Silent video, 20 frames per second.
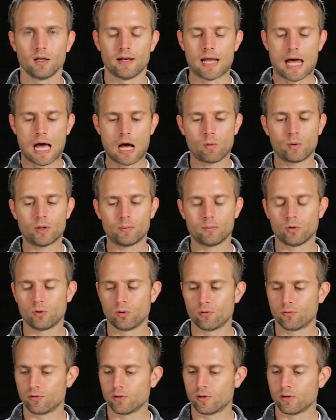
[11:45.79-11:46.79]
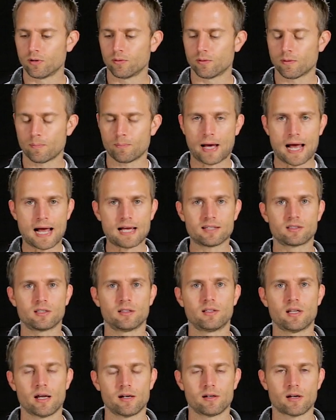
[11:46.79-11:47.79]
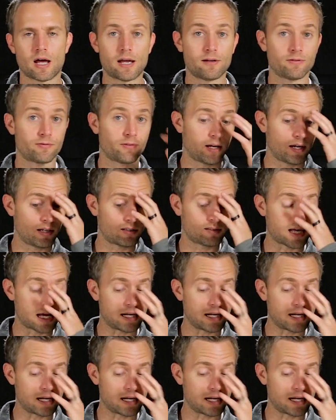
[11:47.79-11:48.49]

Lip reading: Now we move past the night phase.